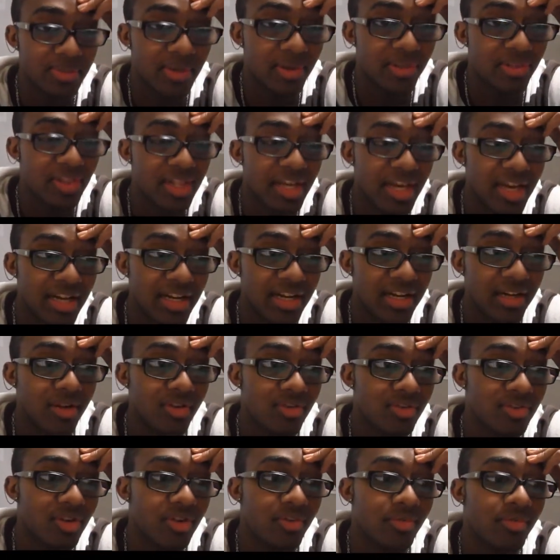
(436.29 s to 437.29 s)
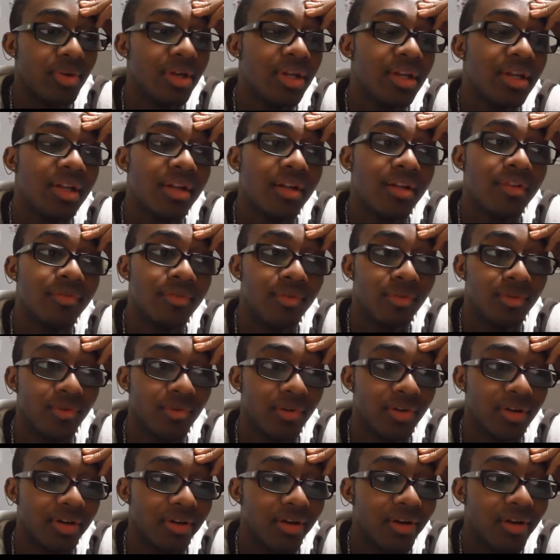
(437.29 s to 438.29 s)
about that. I need to start reading
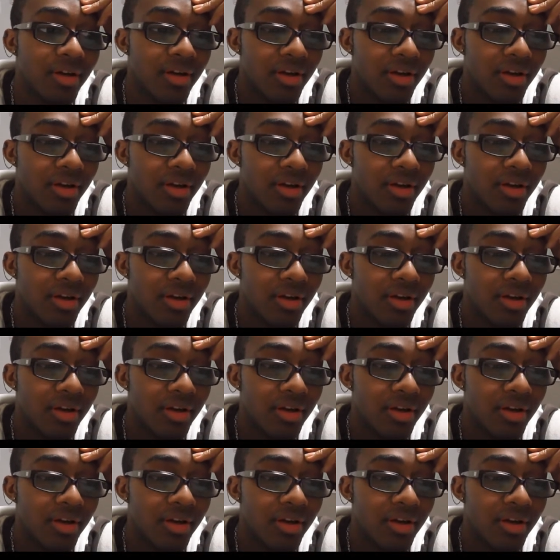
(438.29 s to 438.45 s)
for